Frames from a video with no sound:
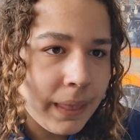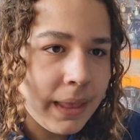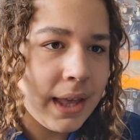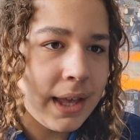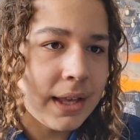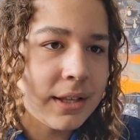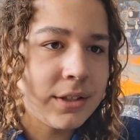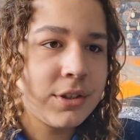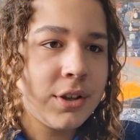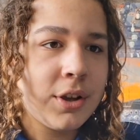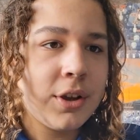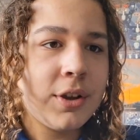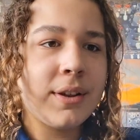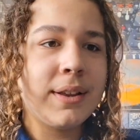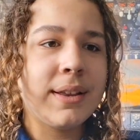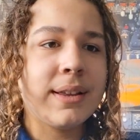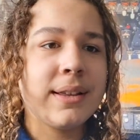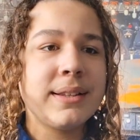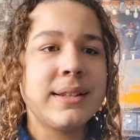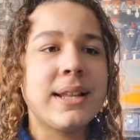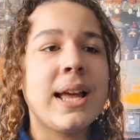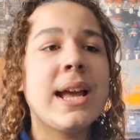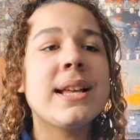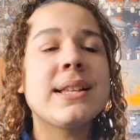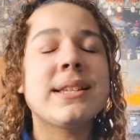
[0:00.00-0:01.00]
Yeah, so
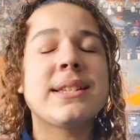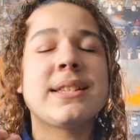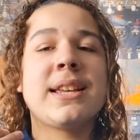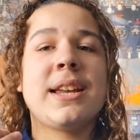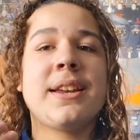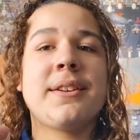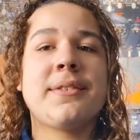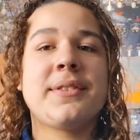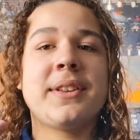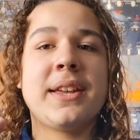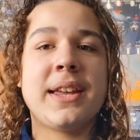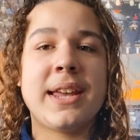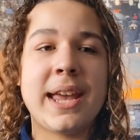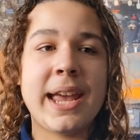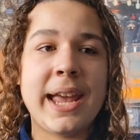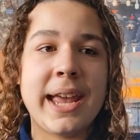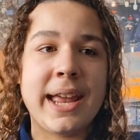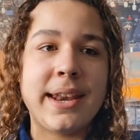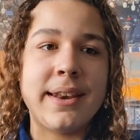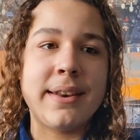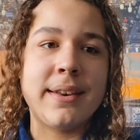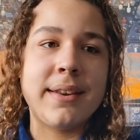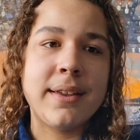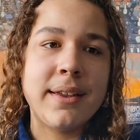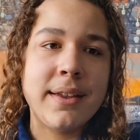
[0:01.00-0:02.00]
layers of safety
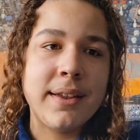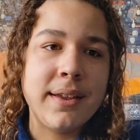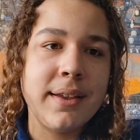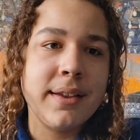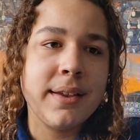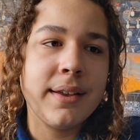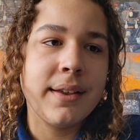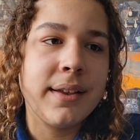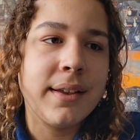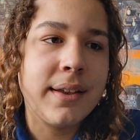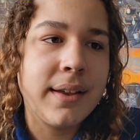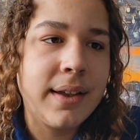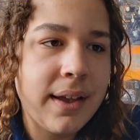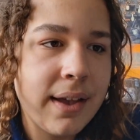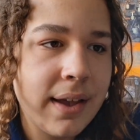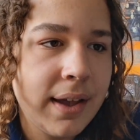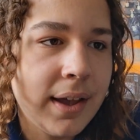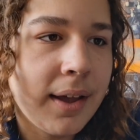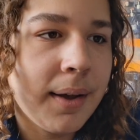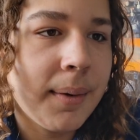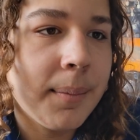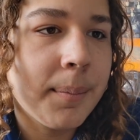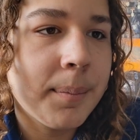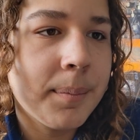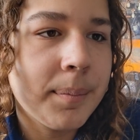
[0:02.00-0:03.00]
in,
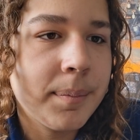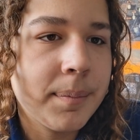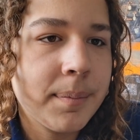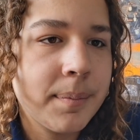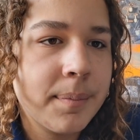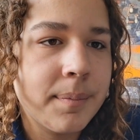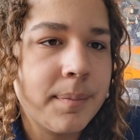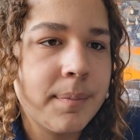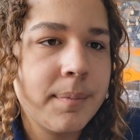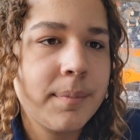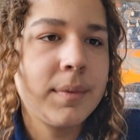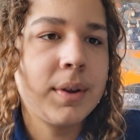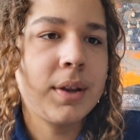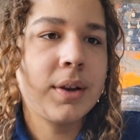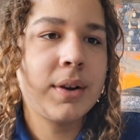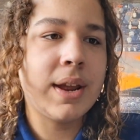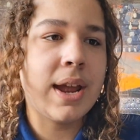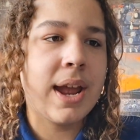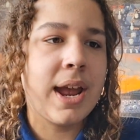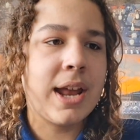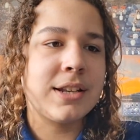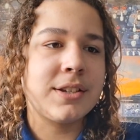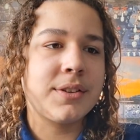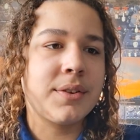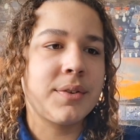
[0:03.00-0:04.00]
you know,
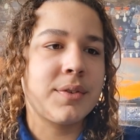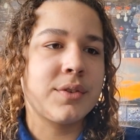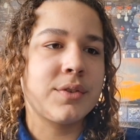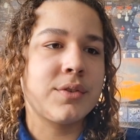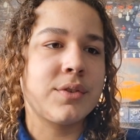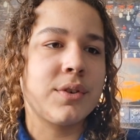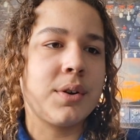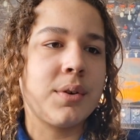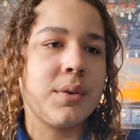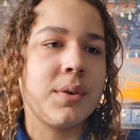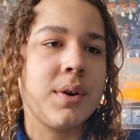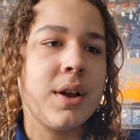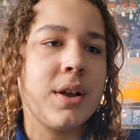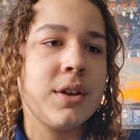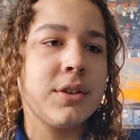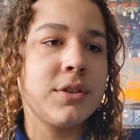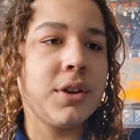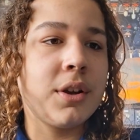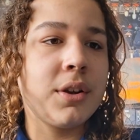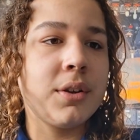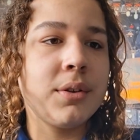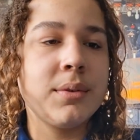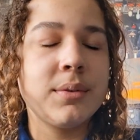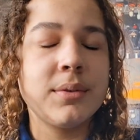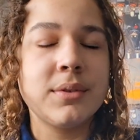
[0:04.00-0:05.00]
air traffic control.
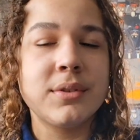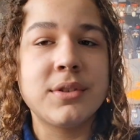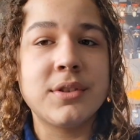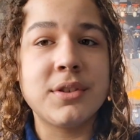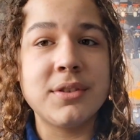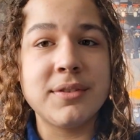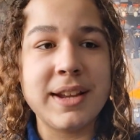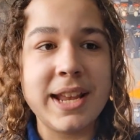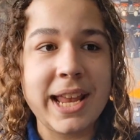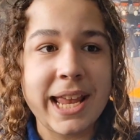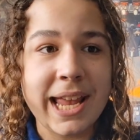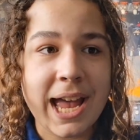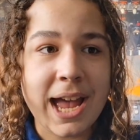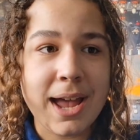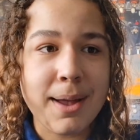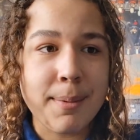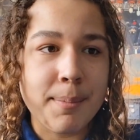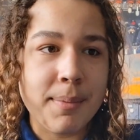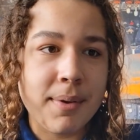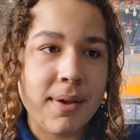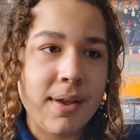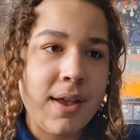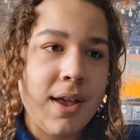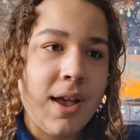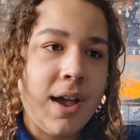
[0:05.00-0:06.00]
So to
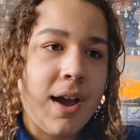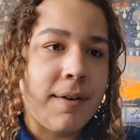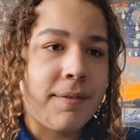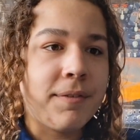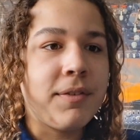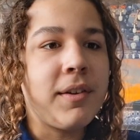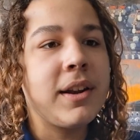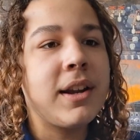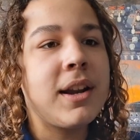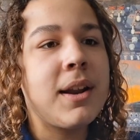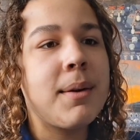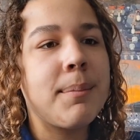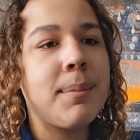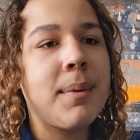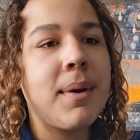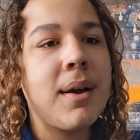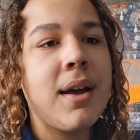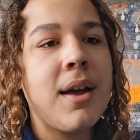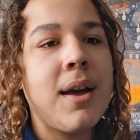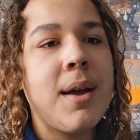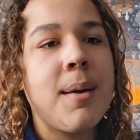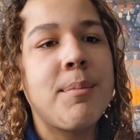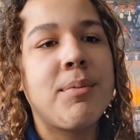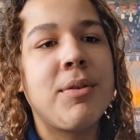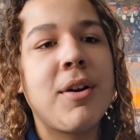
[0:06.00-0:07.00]
recap, a flight
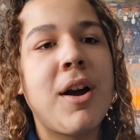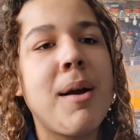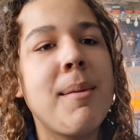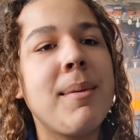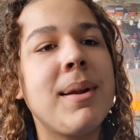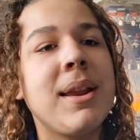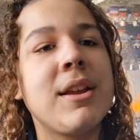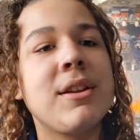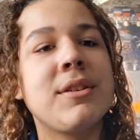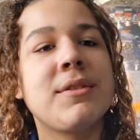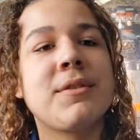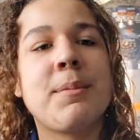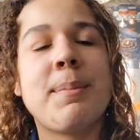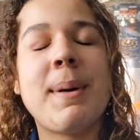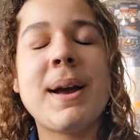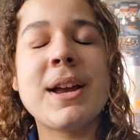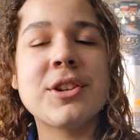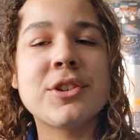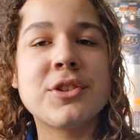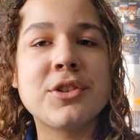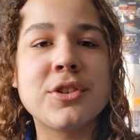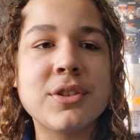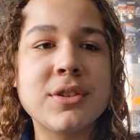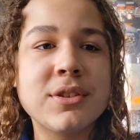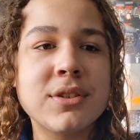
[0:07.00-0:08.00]
number primarily used for
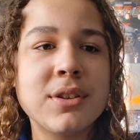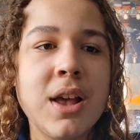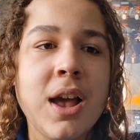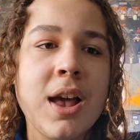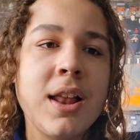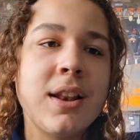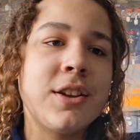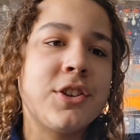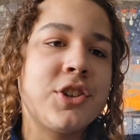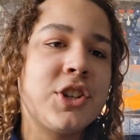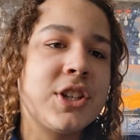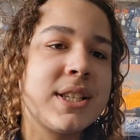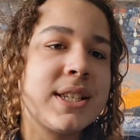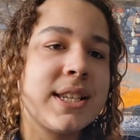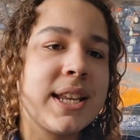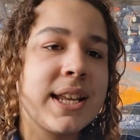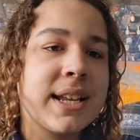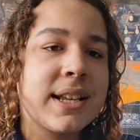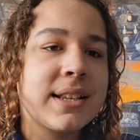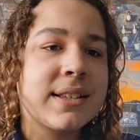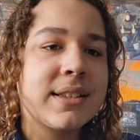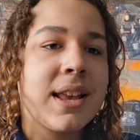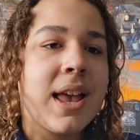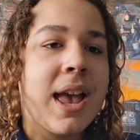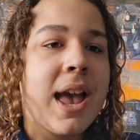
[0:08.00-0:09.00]
passengers,
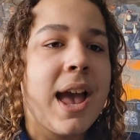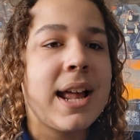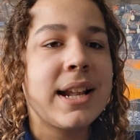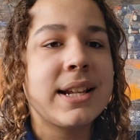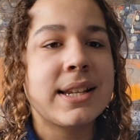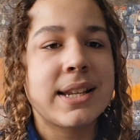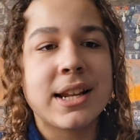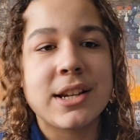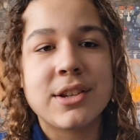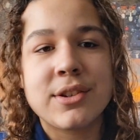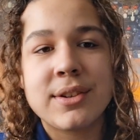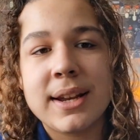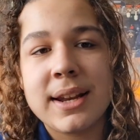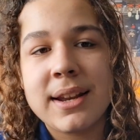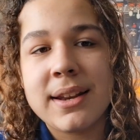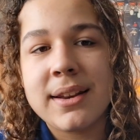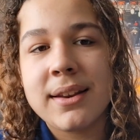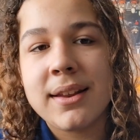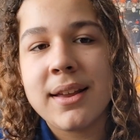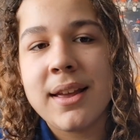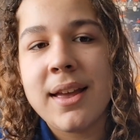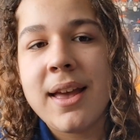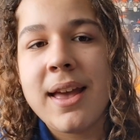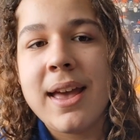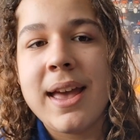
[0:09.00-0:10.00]
logistics, and
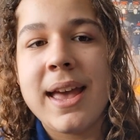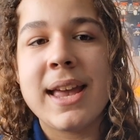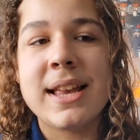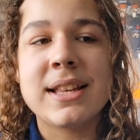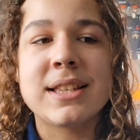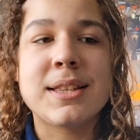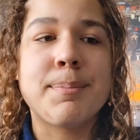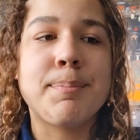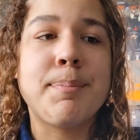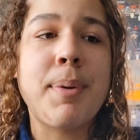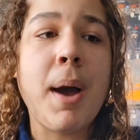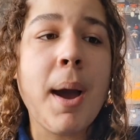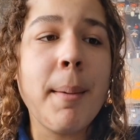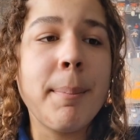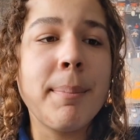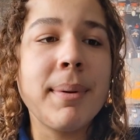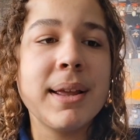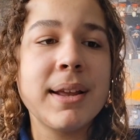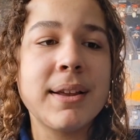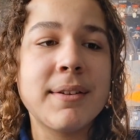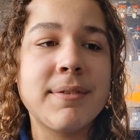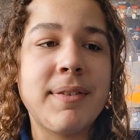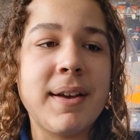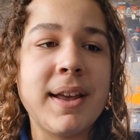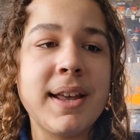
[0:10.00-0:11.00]
scheduling. It is a
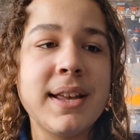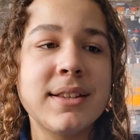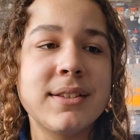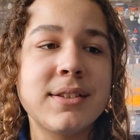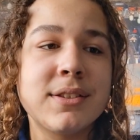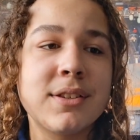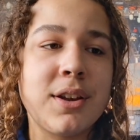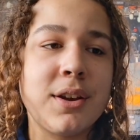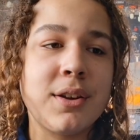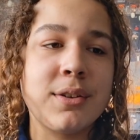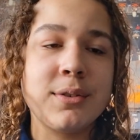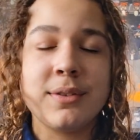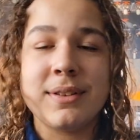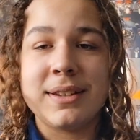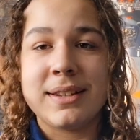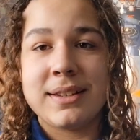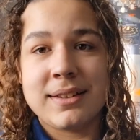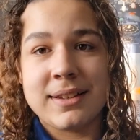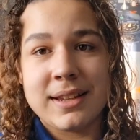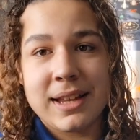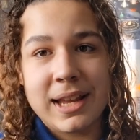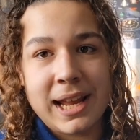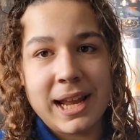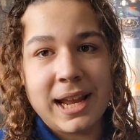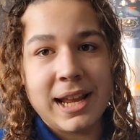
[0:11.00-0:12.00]
public face, so
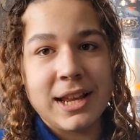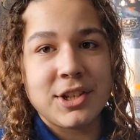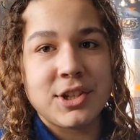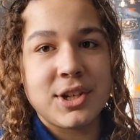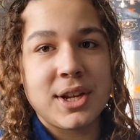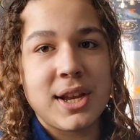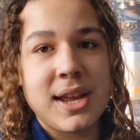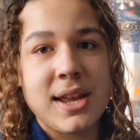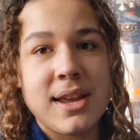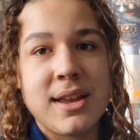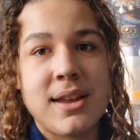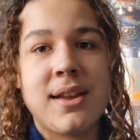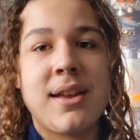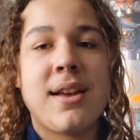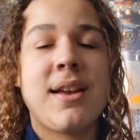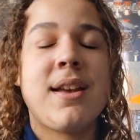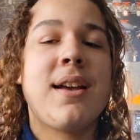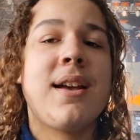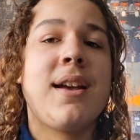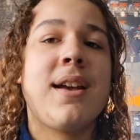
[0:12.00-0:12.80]
e.g.